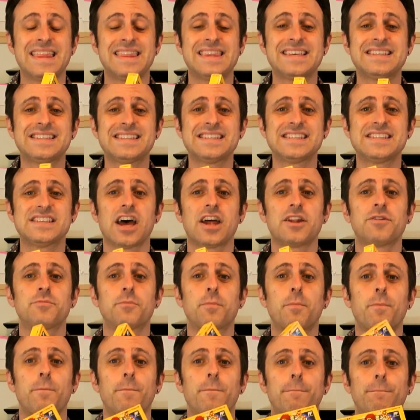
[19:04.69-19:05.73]
This is a
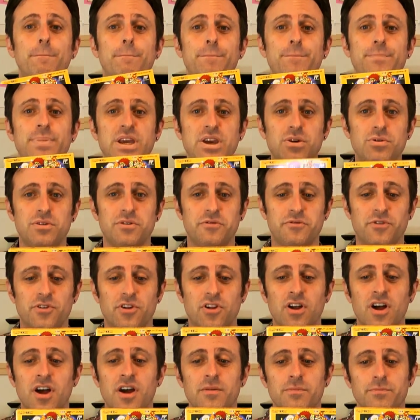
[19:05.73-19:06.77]

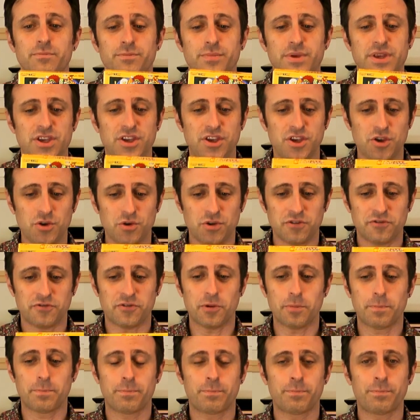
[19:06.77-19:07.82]
beautiful,
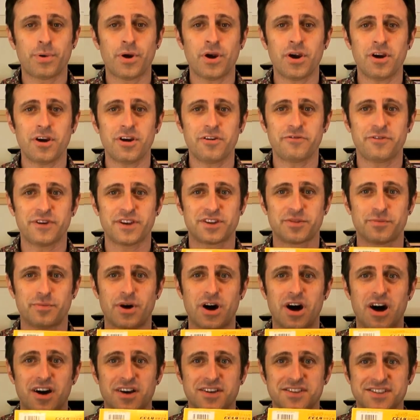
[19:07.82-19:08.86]
beautiful, perfect
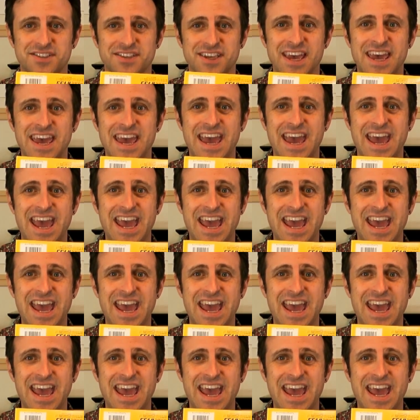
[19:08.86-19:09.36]
box.